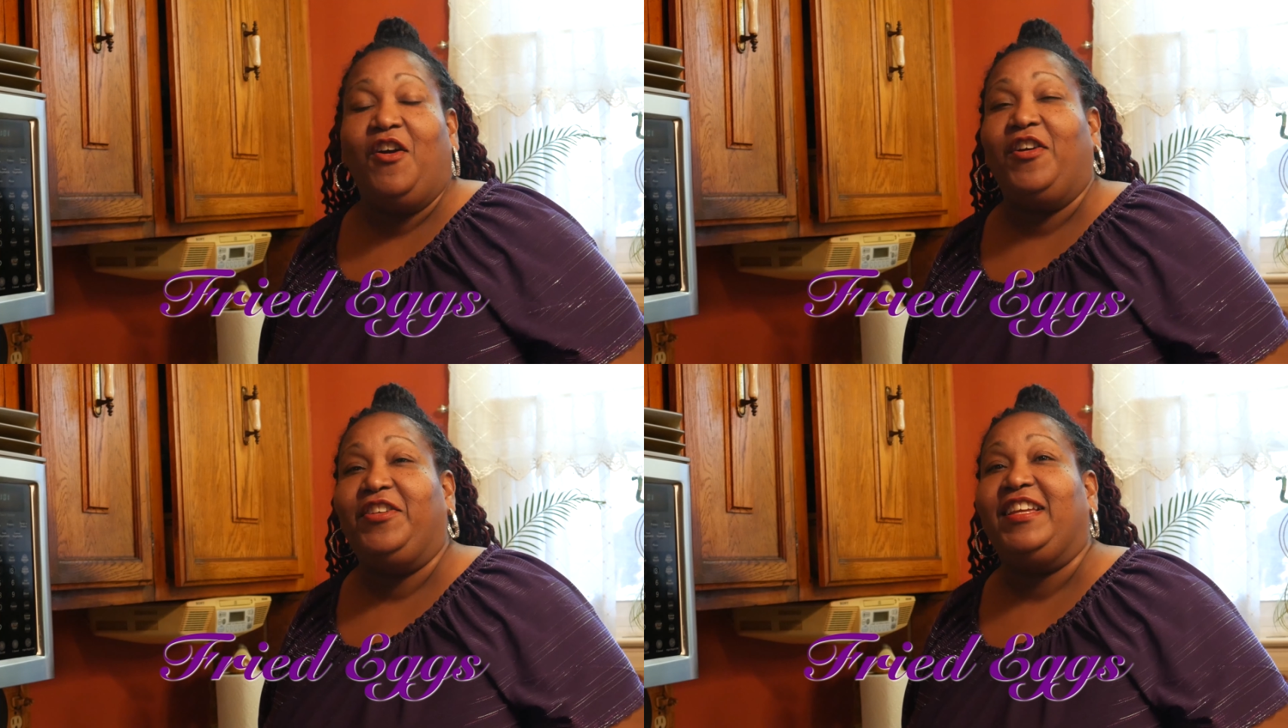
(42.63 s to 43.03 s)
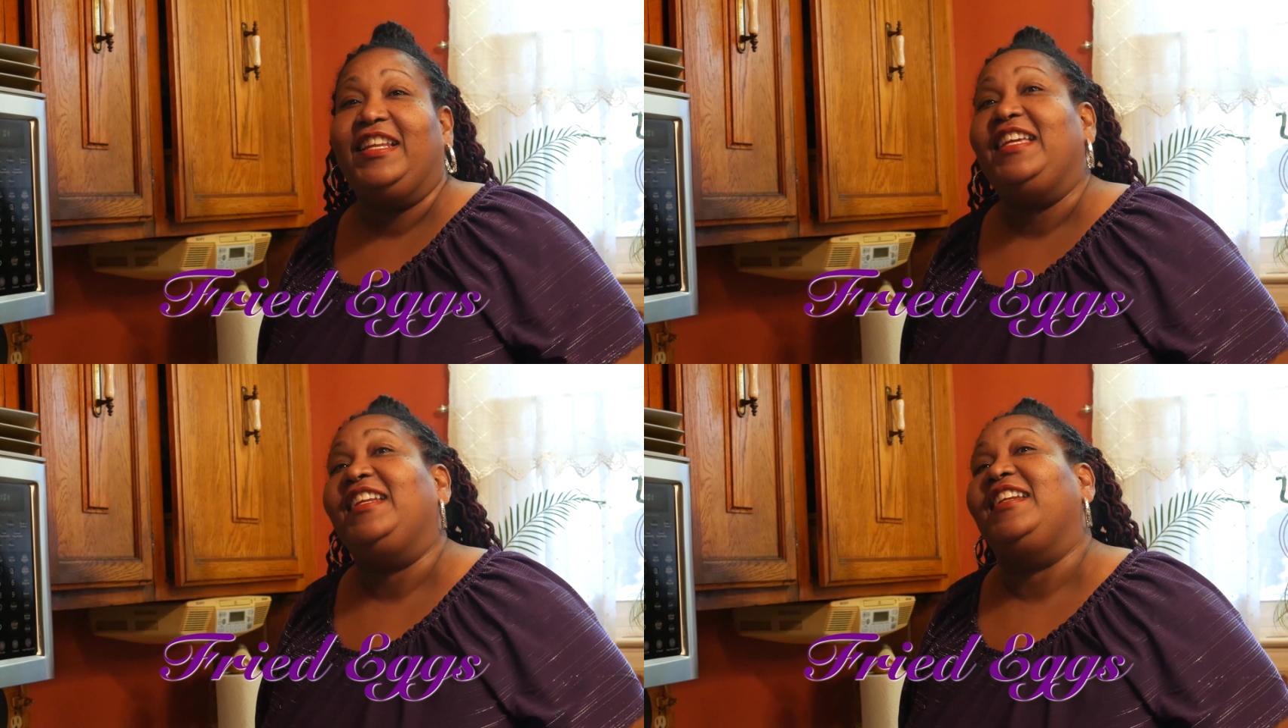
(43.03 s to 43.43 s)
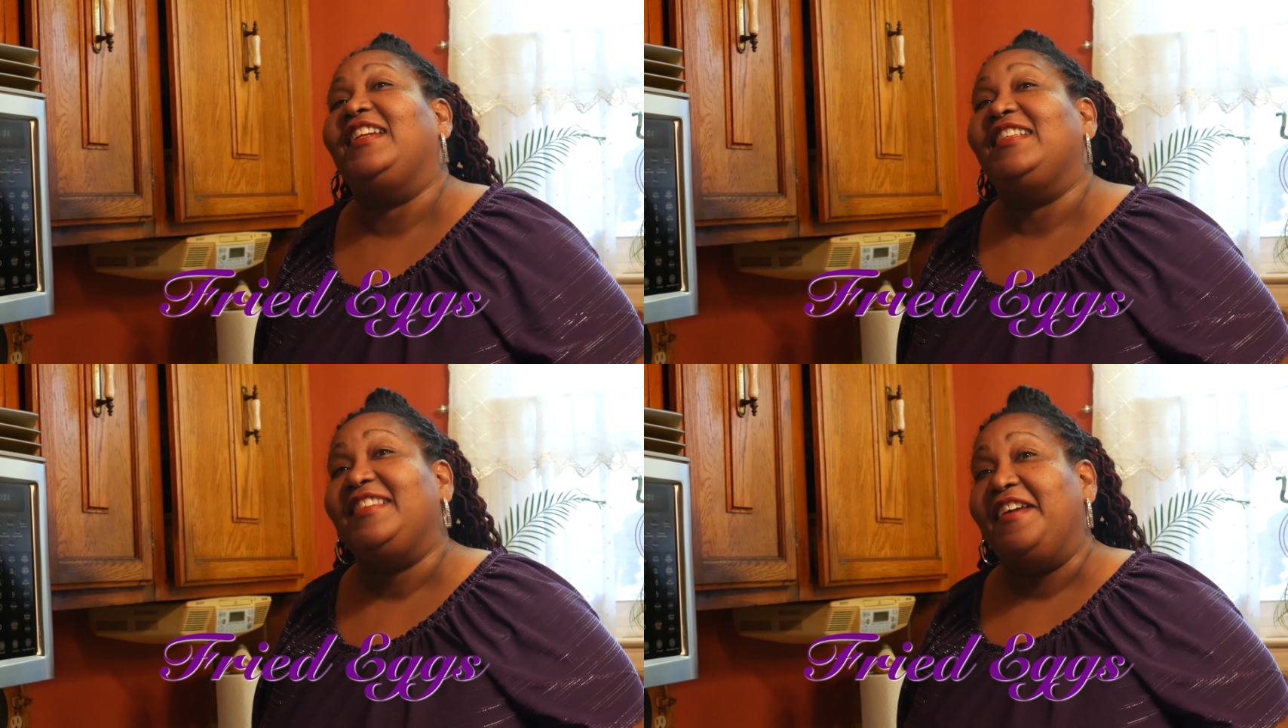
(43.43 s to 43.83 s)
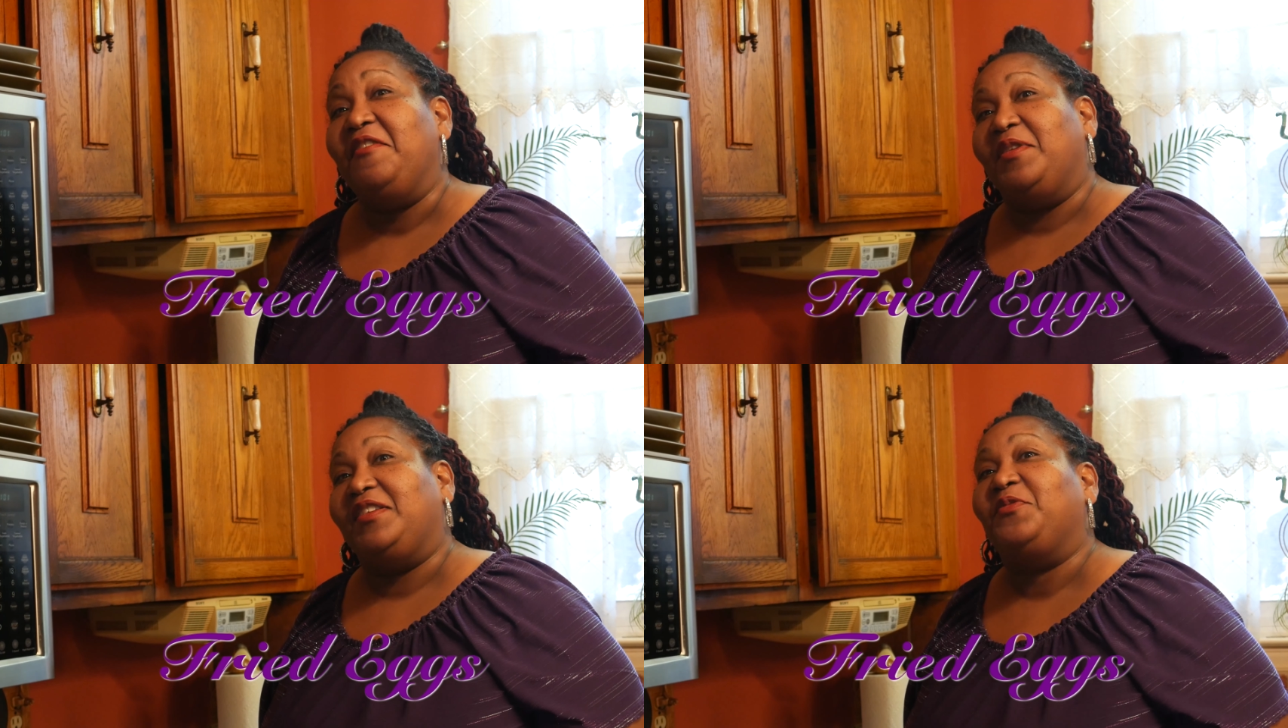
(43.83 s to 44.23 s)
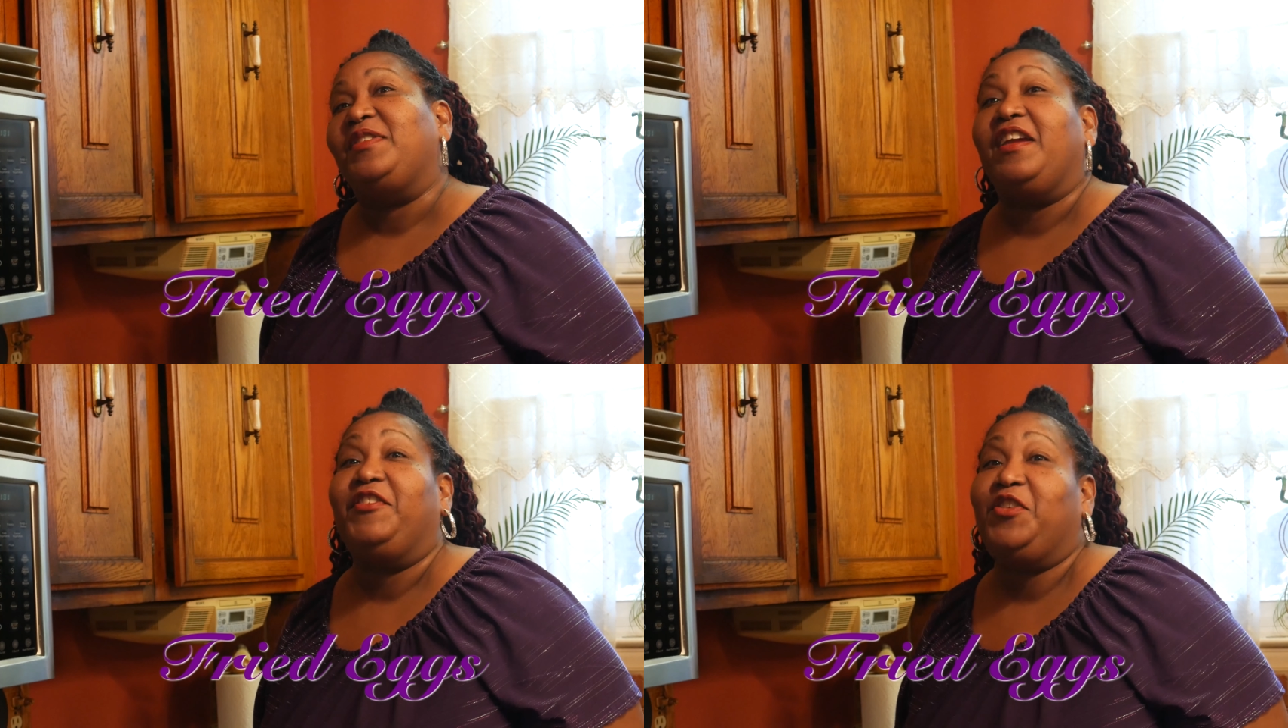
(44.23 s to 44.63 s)
or you can eat it in a sandwich,
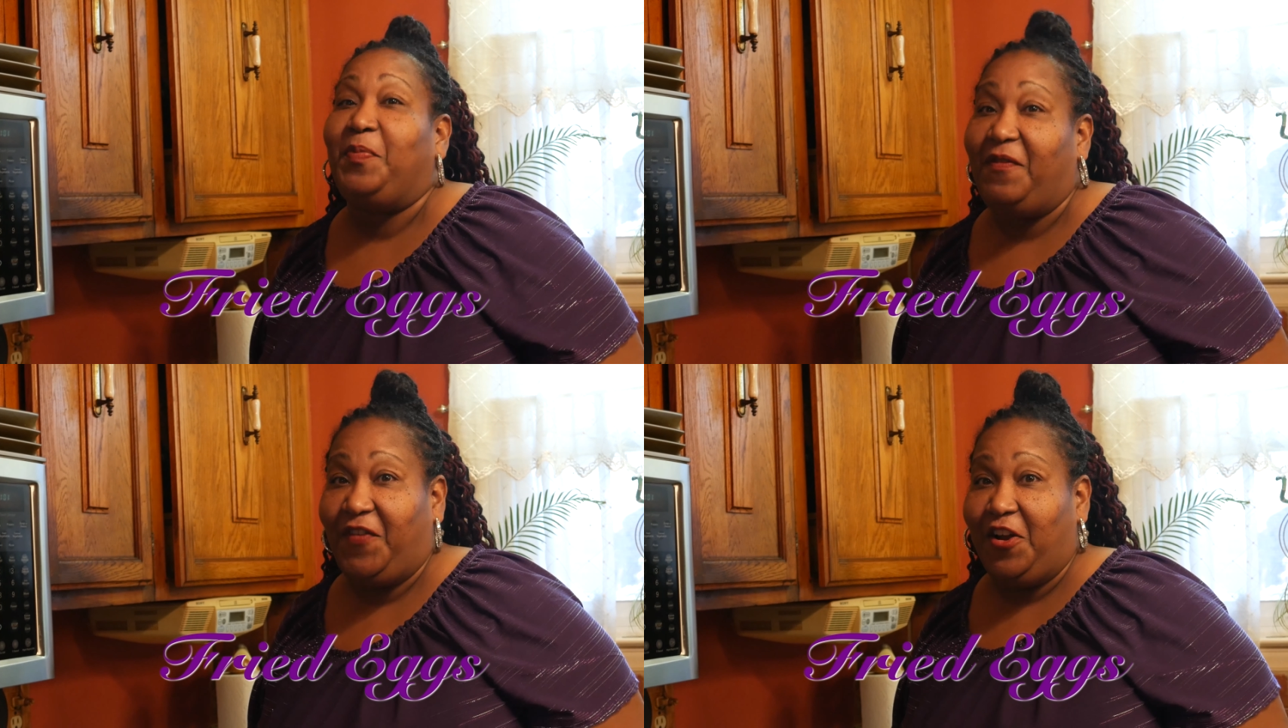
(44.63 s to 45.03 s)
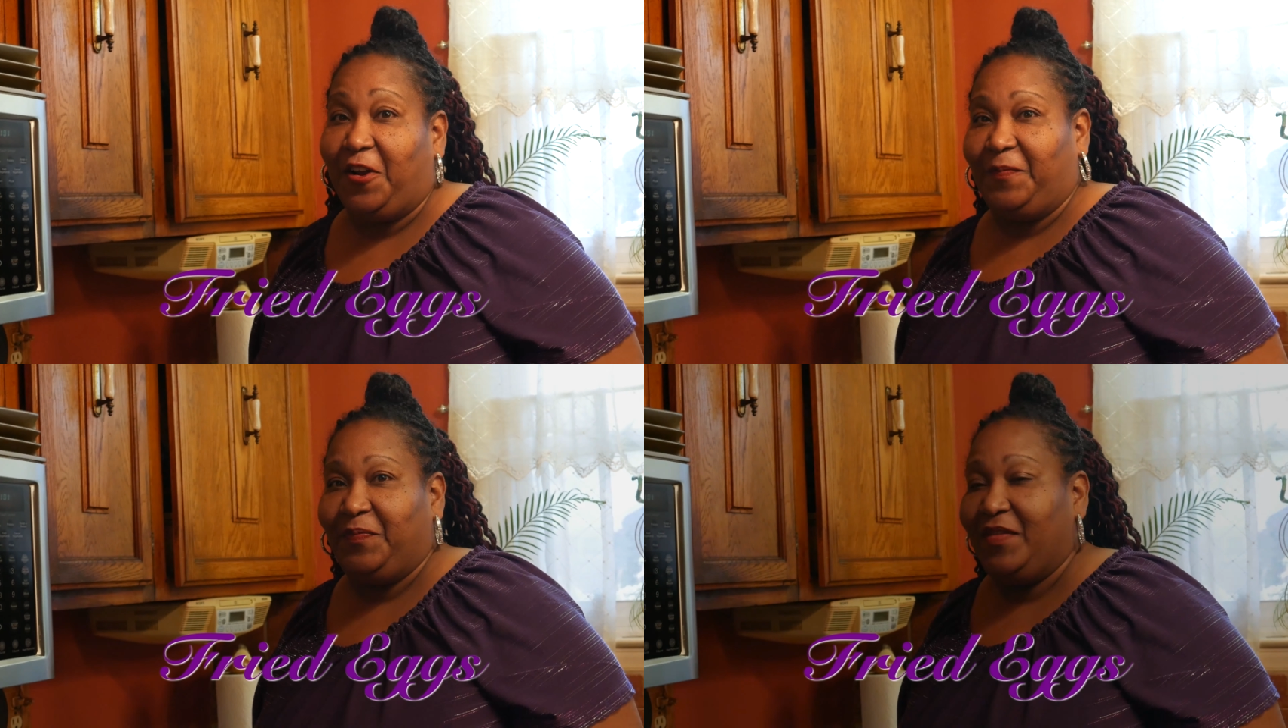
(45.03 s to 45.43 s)
whichever you prefer.